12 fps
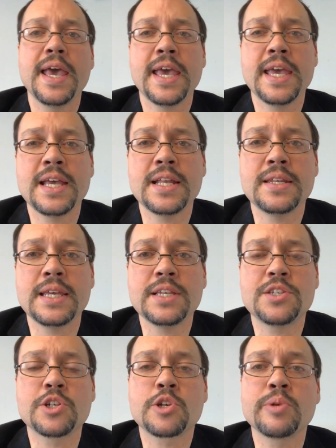and they
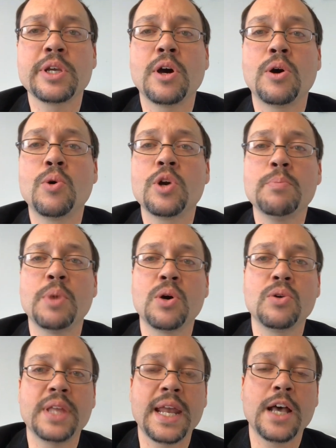secrete a
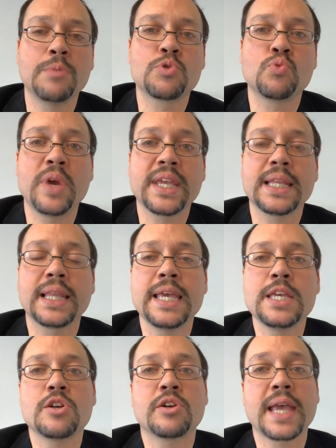hormone that helps
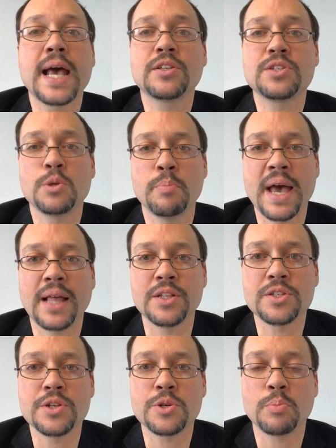regulate your calcium
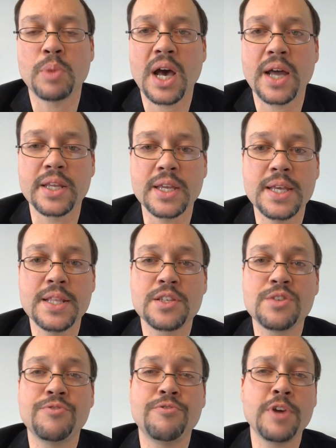balance in your body. And this
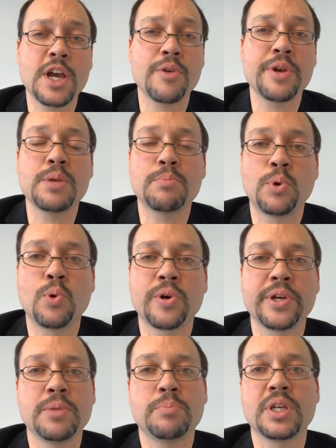is very
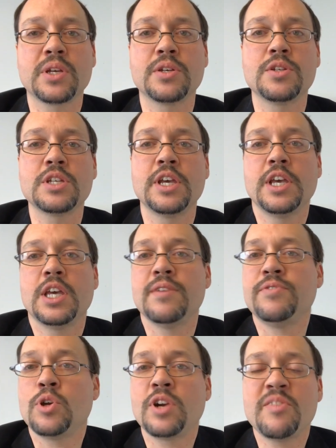important because
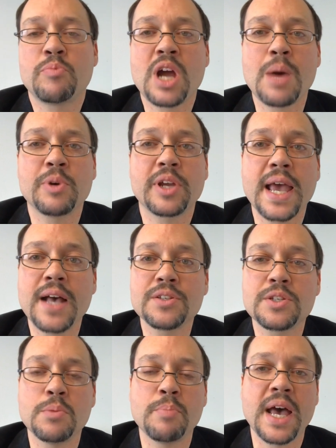if you don't have proper
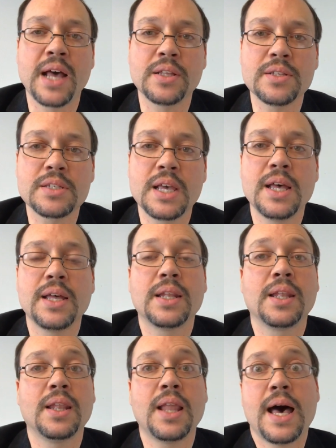calcium balance, a
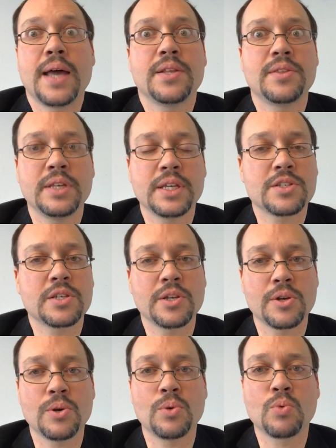lot of things can
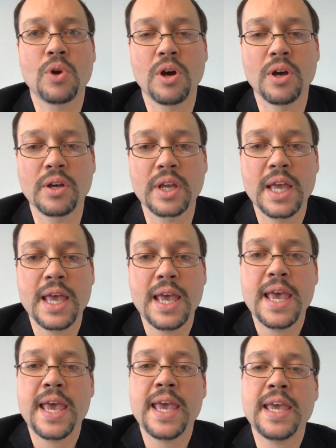go wrong.
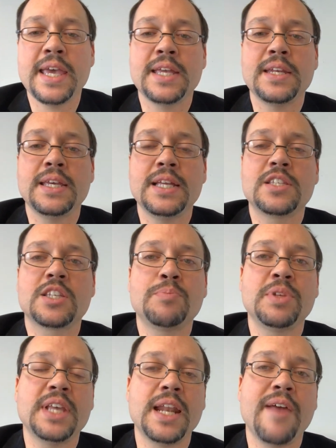And it's
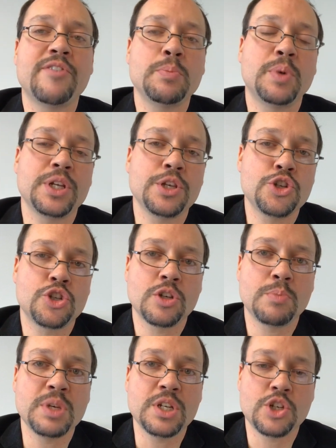something that everybody
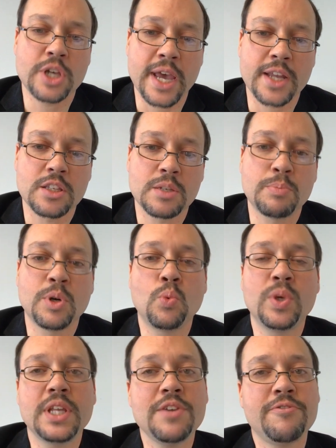should be checked. But
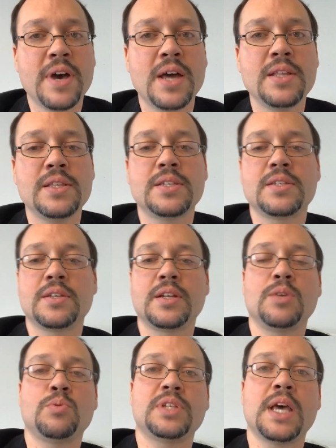what they found in this
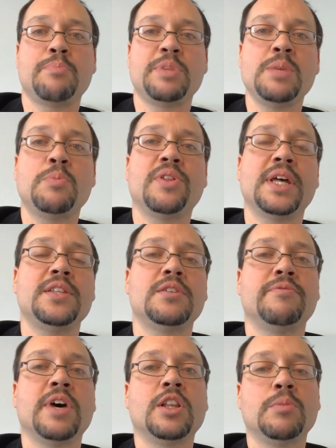study was that people that
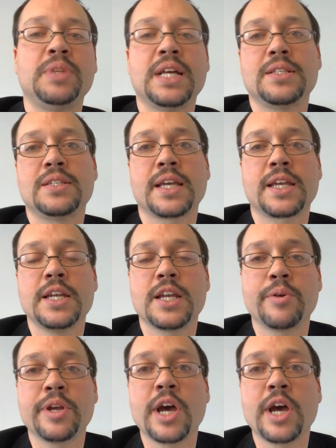developed that secondary